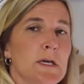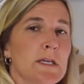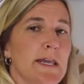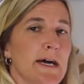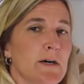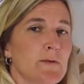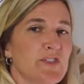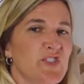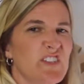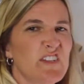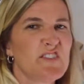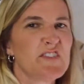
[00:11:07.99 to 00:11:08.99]
Now,
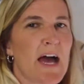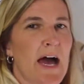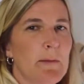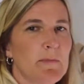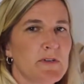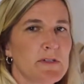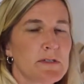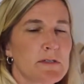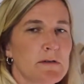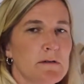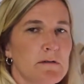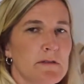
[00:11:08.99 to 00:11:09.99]
do those apples
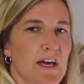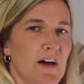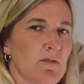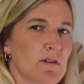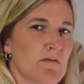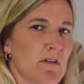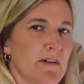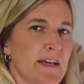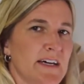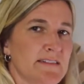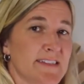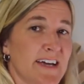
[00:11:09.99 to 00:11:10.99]
that were growing
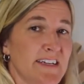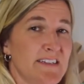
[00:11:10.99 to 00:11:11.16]
outside,